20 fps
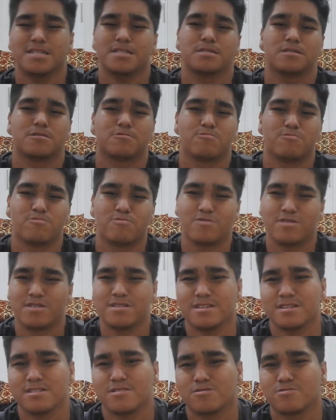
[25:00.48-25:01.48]
this
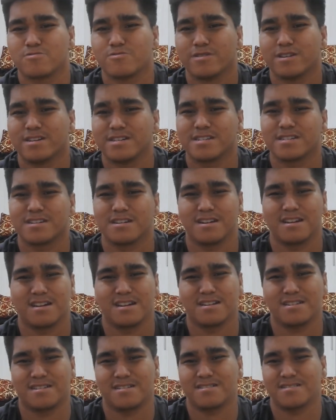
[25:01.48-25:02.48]
really quick
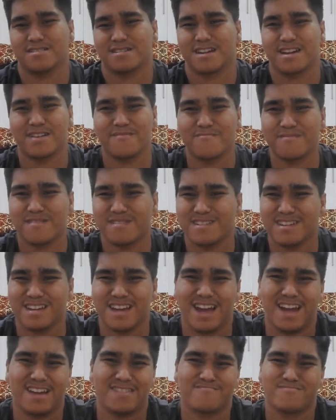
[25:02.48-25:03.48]
and I am running
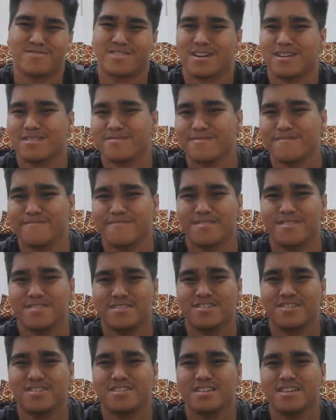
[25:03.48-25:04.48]
out of time
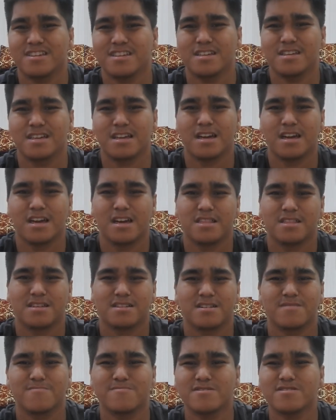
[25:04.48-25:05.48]
eventually.
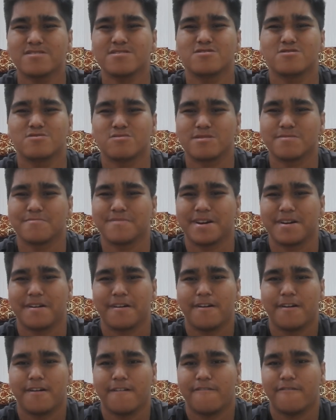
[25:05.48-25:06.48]
Like, I'm gonna talk about
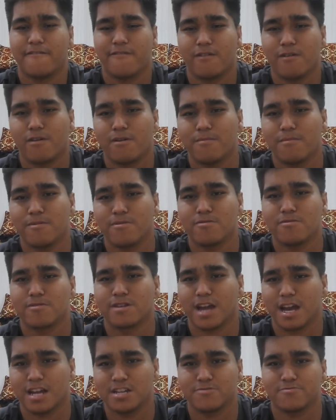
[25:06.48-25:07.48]
formal
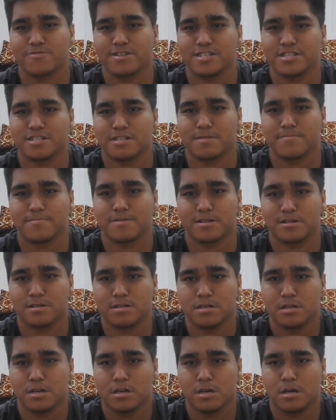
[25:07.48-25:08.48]
graduation. I'm
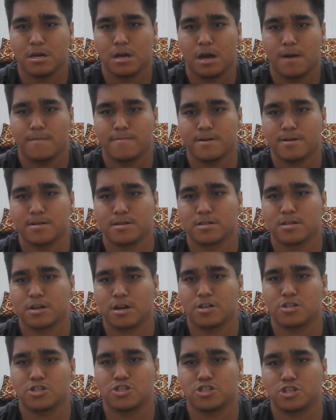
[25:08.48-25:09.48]
gonna
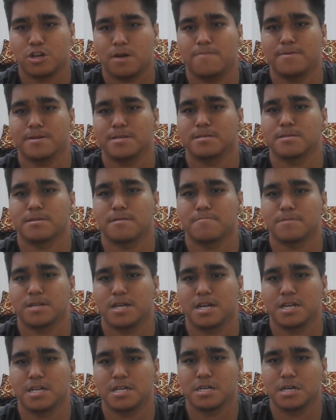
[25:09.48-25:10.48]
go shopping
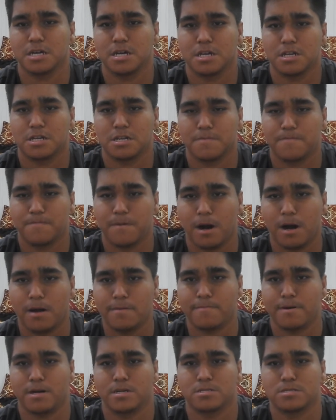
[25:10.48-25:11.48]
someday to buy
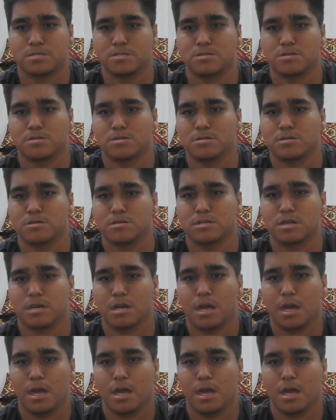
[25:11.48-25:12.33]
my suit